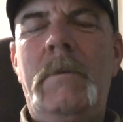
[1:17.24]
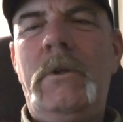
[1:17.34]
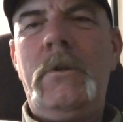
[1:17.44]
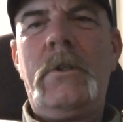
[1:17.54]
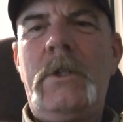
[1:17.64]

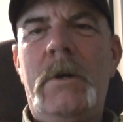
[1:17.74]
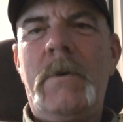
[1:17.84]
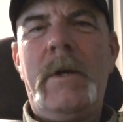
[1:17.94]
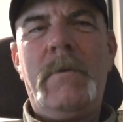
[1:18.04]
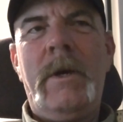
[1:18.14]
could tell
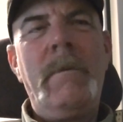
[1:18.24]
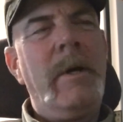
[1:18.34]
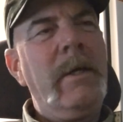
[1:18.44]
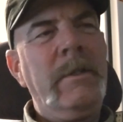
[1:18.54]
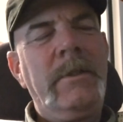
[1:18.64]
right away
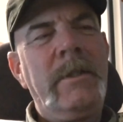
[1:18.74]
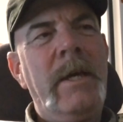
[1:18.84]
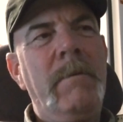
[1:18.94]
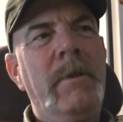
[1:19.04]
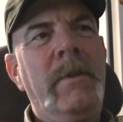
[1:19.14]
by his
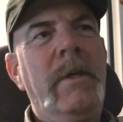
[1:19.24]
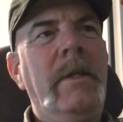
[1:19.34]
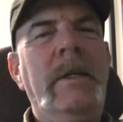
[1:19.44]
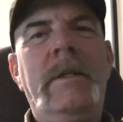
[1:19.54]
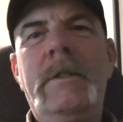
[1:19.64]
statement that
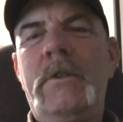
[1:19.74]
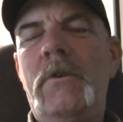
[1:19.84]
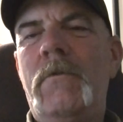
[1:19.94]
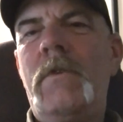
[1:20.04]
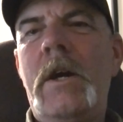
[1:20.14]
he doesn't
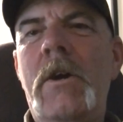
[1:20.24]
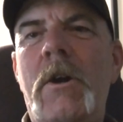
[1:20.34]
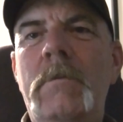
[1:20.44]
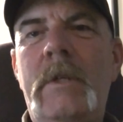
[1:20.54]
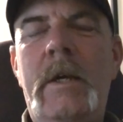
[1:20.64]
own firearms,